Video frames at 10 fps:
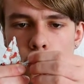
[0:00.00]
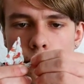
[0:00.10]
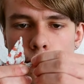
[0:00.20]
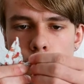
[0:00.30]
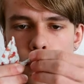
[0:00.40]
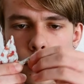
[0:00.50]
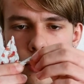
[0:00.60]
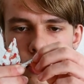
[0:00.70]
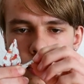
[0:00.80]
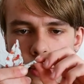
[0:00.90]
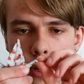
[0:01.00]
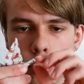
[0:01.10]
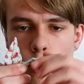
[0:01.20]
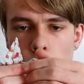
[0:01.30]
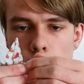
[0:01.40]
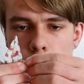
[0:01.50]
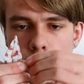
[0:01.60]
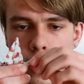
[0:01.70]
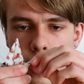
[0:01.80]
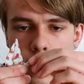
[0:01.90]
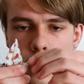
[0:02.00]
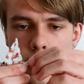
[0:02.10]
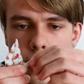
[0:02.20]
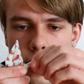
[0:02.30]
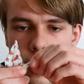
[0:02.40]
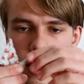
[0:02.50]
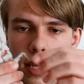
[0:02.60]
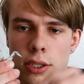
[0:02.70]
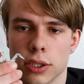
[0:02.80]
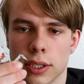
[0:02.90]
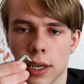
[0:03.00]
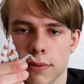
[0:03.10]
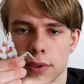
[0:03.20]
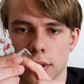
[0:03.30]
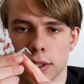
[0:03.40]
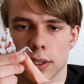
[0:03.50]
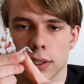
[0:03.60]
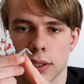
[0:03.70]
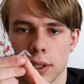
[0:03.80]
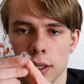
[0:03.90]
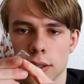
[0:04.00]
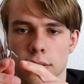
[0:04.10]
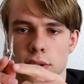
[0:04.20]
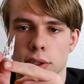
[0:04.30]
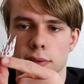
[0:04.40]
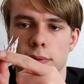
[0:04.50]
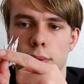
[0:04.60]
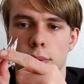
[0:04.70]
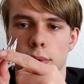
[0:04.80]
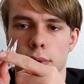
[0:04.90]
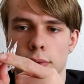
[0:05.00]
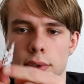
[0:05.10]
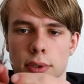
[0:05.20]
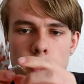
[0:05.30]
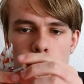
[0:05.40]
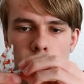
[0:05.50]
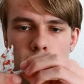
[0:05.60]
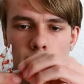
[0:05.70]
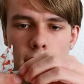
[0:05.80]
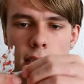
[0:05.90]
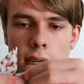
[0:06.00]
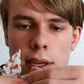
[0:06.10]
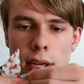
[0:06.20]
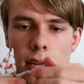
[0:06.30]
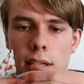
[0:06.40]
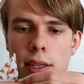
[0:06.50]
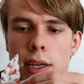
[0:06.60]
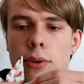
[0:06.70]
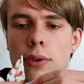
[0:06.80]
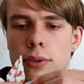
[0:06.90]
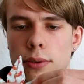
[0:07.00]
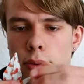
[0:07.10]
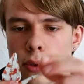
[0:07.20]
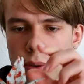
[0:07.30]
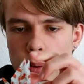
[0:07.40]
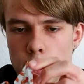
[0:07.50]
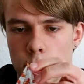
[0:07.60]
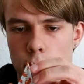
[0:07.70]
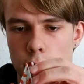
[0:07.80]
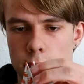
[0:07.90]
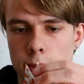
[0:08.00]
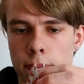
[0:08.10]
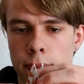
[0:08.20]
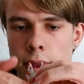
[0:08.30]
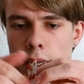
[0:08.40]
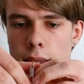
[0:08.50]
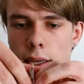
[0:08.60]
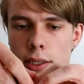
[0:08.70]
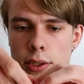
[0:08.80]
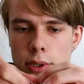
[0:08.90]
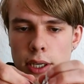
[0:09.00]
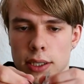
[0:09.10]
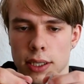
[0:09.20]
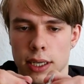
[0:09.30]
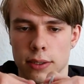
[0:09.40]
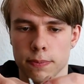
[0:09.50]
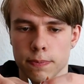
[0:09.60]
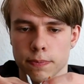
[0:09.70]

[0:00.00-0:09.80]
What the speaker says: fold it on one side and just have this. Like this is just folded over to this side. That also totally works. And then you can again